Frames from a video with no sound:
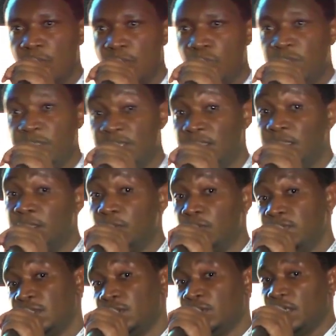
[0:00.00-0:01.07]
we still do
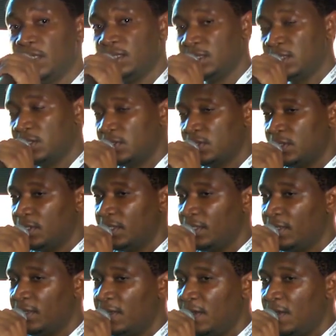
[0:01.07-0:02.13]
virtualization,
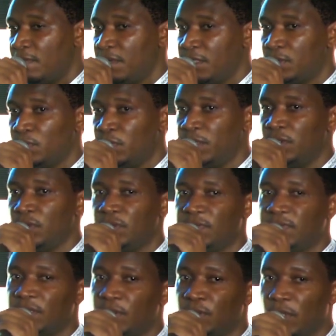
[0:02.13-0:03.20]
but we don't
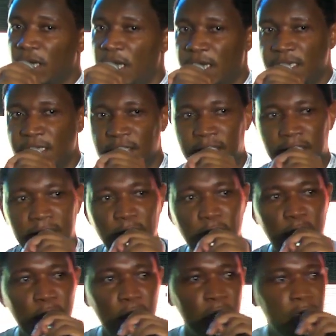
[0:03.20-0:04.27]
virtualize
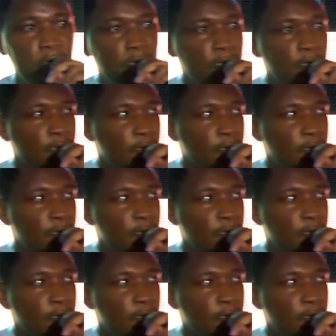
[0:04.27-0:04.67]
on